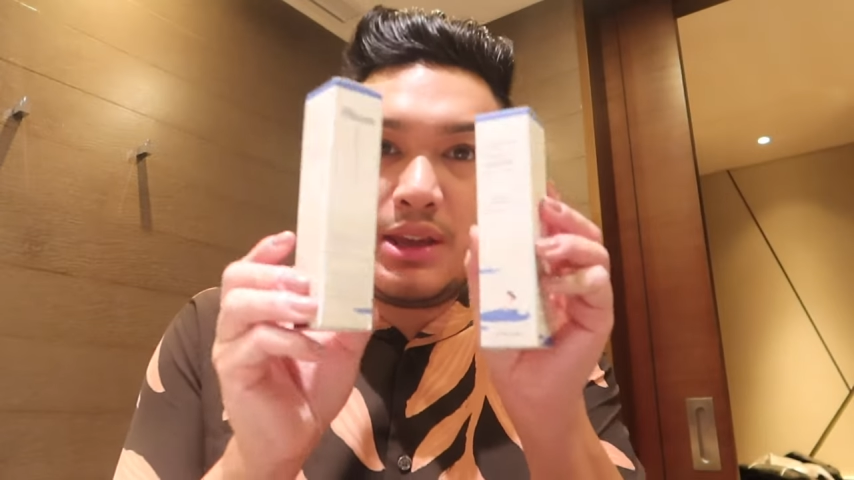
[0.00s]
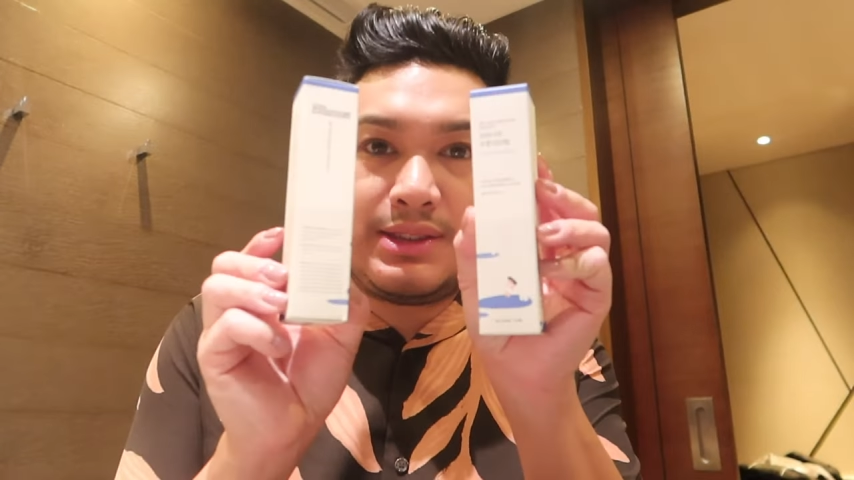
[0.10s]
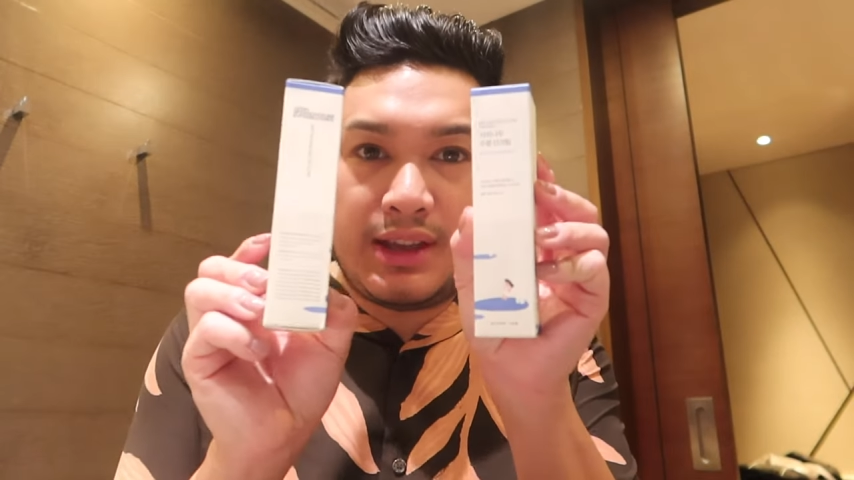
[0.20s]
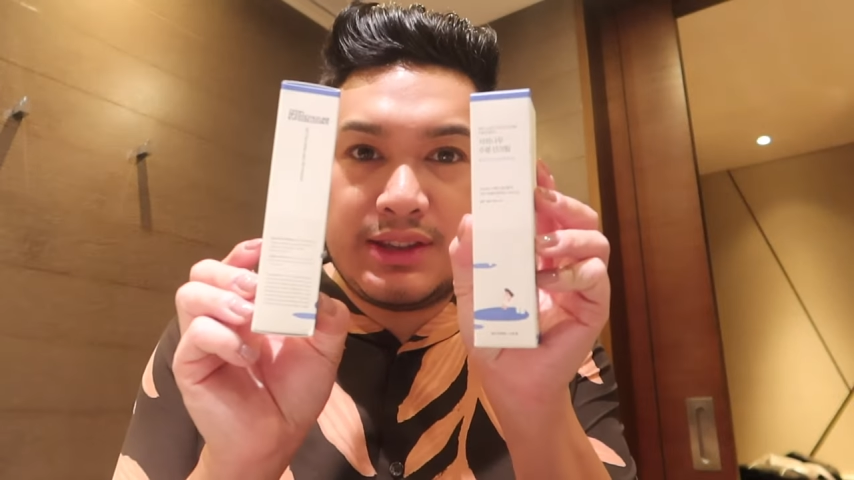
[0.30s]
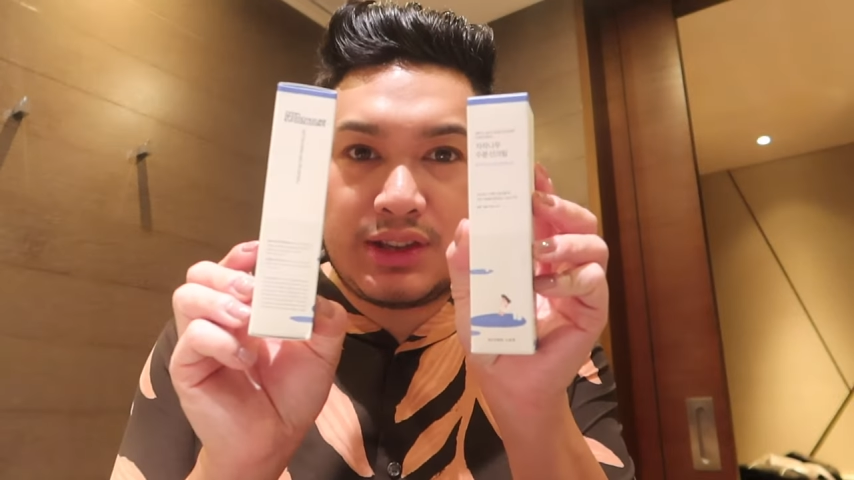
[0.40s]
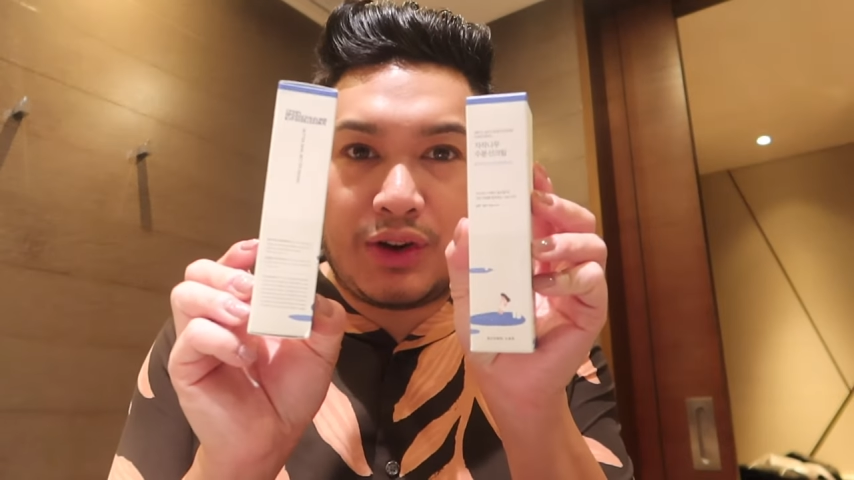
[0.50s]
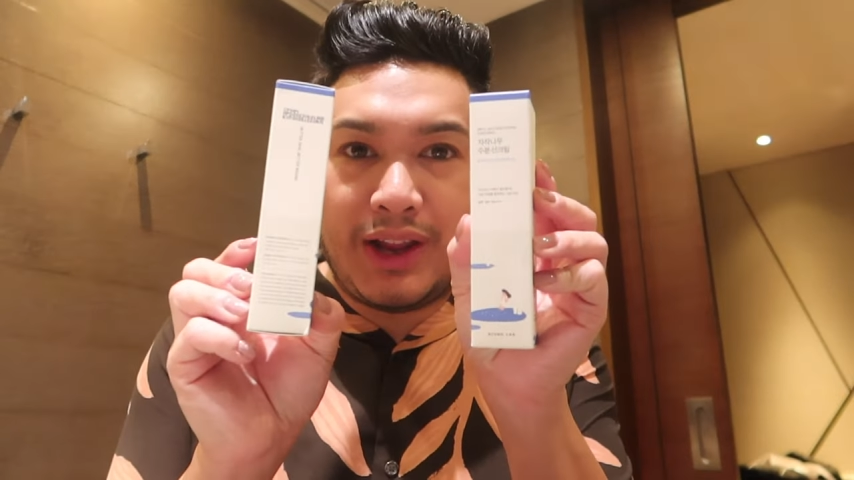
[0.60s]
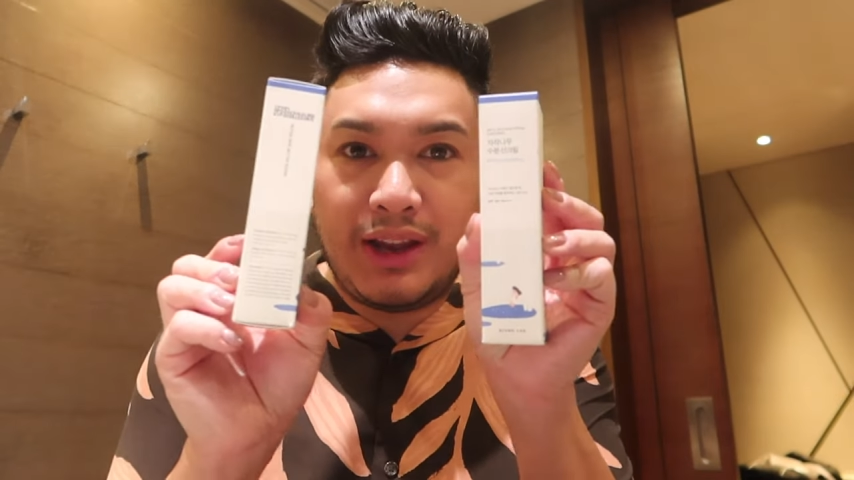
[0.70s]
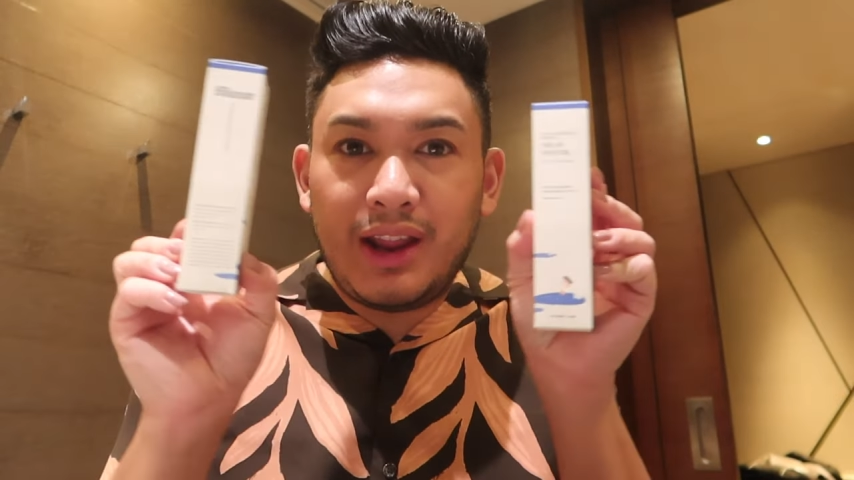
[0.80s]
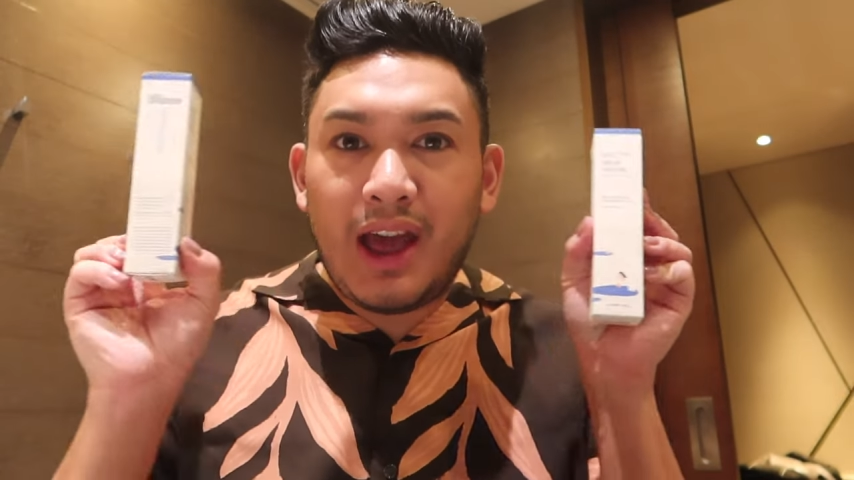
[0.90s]

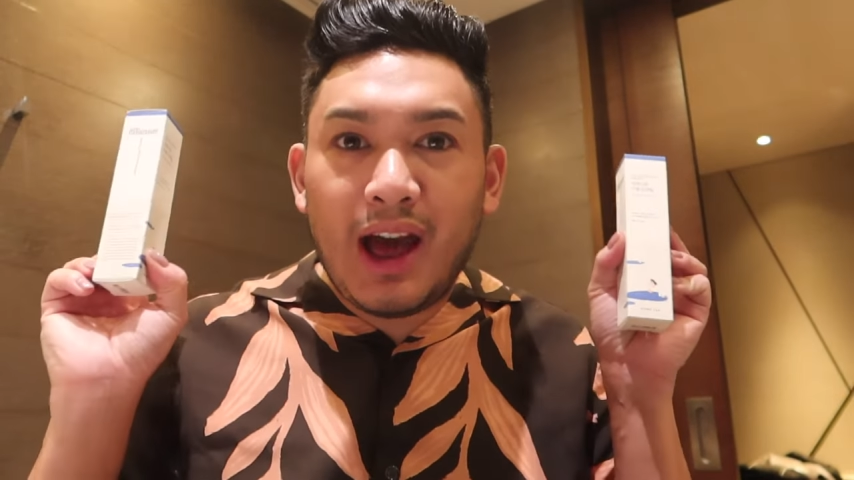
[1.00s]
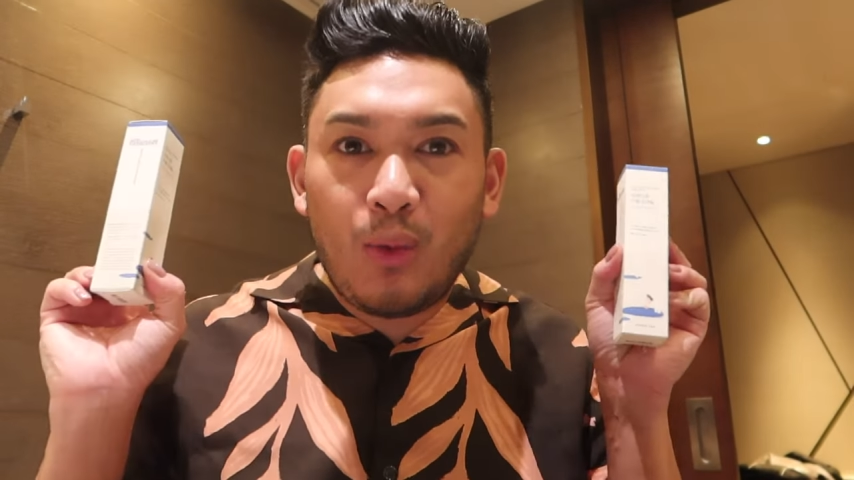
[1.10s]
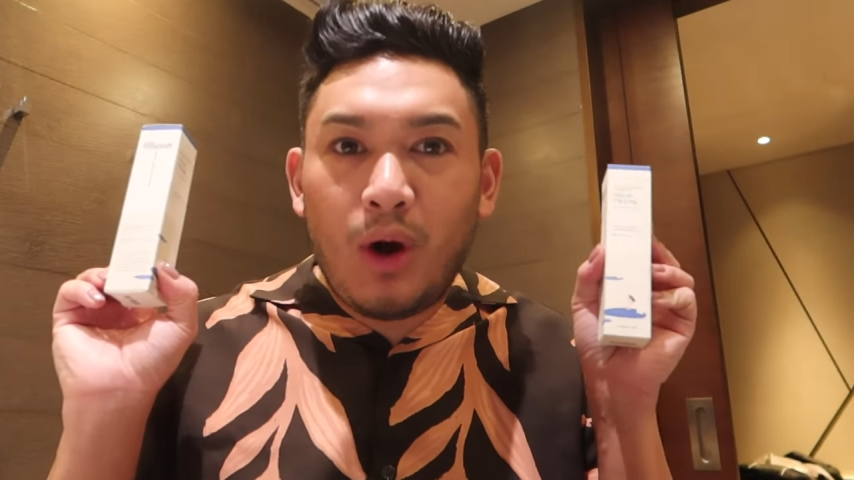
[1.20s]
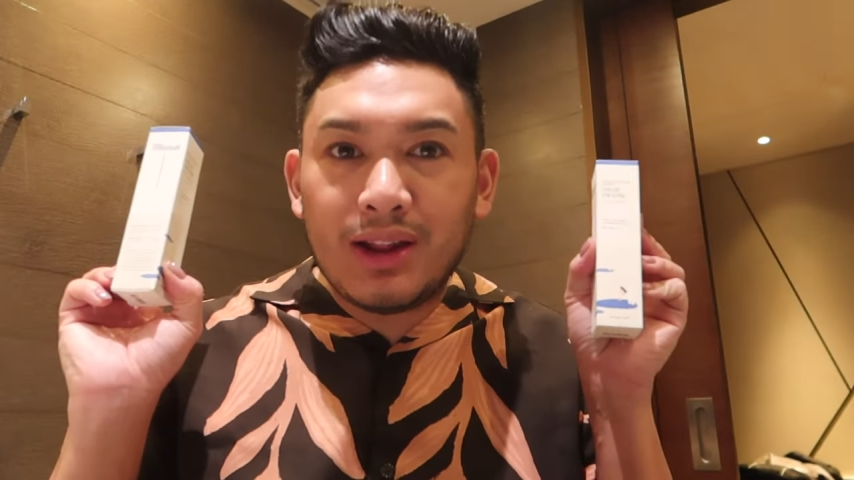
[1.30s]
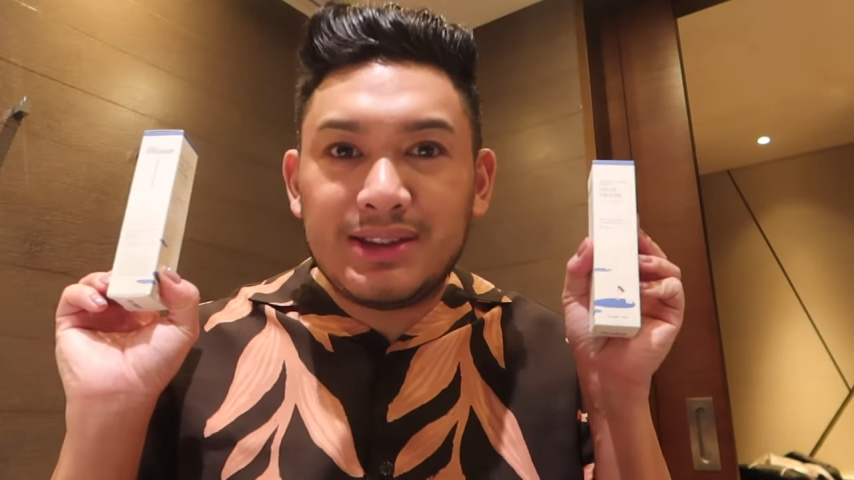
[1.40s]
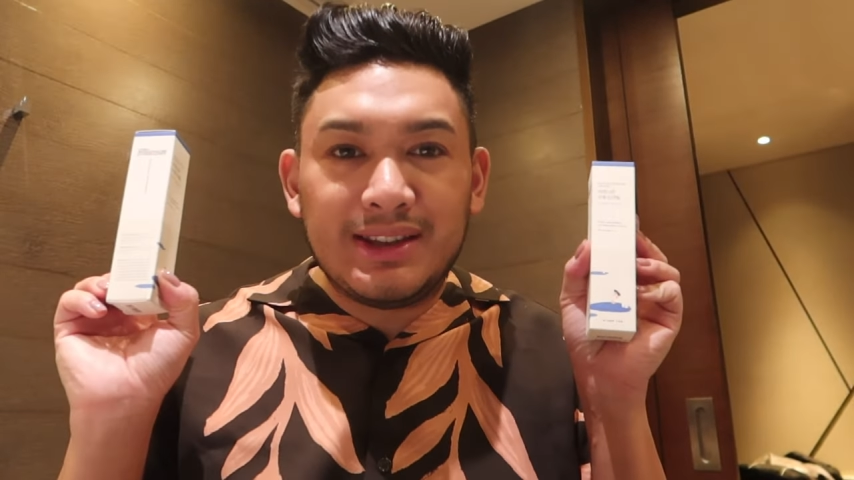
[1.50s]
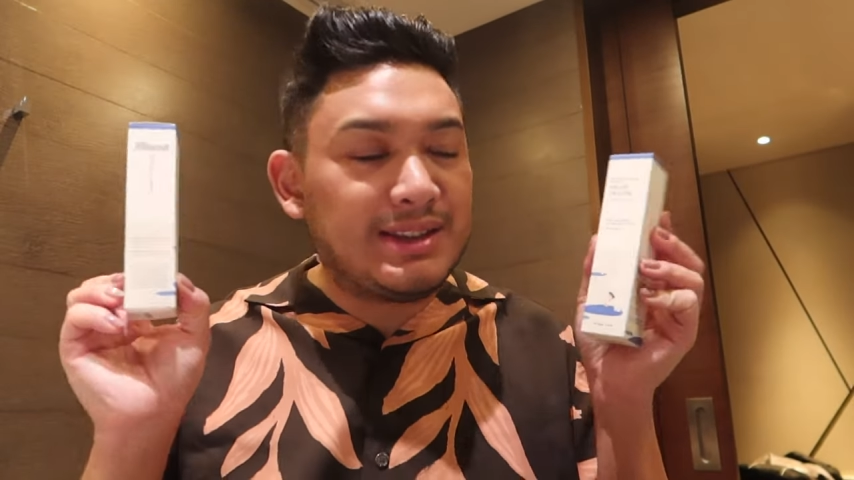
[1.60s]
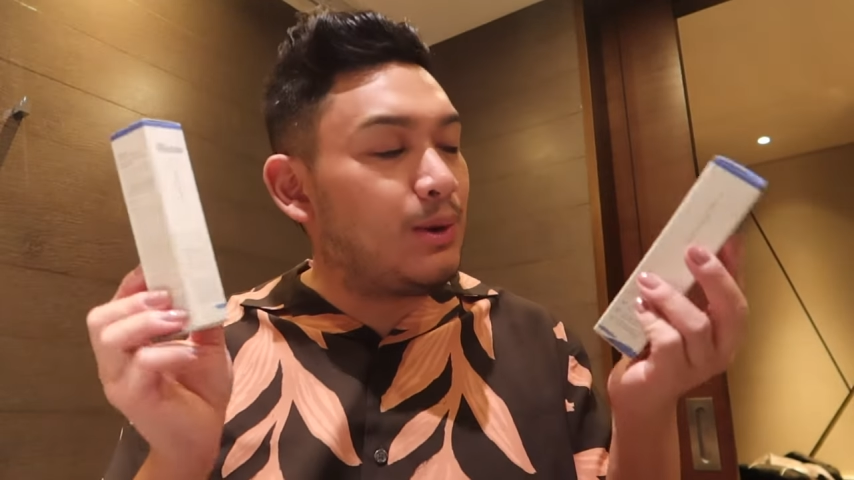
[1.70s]
sunscreen at Watson's.